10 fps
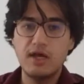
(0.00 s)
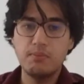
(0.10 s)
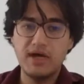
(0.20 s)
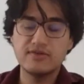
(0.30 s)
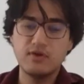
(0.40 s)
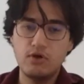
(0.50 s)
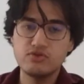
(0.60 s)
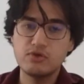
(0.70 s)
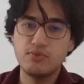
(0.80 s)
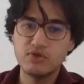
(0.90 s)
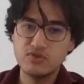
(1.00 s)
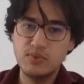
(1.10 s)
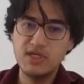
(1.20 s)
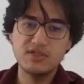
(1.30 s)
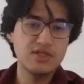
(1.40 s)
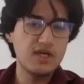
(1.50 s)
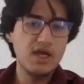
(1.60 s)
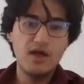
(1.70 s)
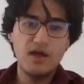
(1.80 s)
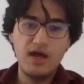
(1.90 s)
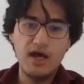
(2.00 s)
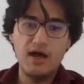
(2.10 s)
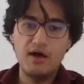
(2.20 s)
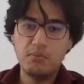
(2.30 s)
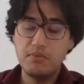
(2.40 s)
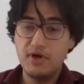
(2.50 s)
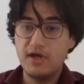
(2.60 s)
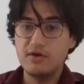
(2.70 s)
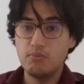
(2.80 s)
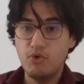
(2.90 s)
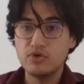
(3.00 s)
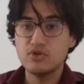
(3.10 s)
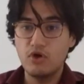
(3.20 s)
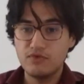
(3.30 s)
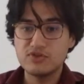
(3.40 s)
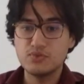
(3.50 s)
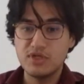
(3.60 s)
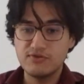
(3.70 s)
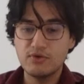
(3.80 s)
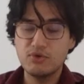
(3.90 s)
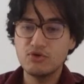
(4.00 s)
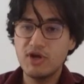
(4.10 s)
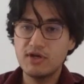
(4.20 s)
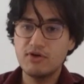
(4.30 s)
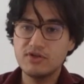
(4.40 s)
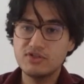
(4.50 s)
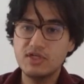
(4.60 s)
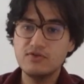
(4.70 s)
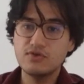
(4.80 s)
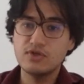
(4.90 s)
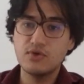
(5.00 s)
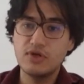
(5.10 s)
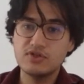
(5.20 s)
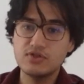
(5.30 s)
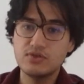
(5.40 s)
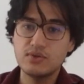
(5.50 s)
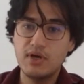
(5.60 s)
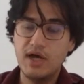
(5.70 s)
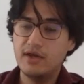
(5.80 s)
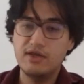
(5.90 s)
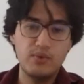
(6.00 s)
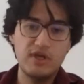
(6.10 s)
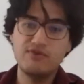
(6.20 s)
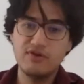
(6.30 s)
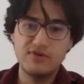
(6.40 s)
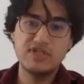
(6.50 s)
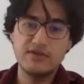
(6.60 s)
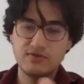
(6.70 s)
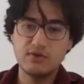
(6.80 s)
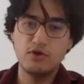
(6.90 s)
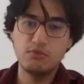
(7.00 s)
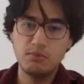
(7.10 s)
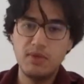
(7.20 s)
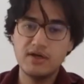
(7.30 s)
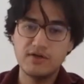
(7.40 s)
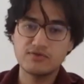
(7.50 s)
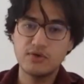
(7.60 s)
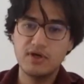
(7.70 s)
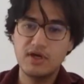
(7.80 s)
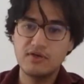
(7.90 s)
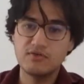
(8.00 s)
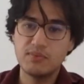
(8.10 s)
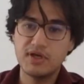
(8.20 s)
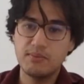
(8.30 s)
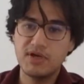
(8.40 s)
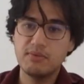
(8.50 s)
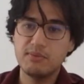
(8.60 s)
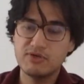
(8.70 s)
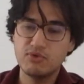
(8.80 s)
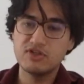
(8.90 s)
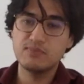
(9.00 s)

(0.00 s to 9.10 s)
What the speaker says: And Pakistan also imports wheat and imports a lot of its wheat from Ukraine and Russia. So it's going to, and even if it doesn't, the global market is becoming much more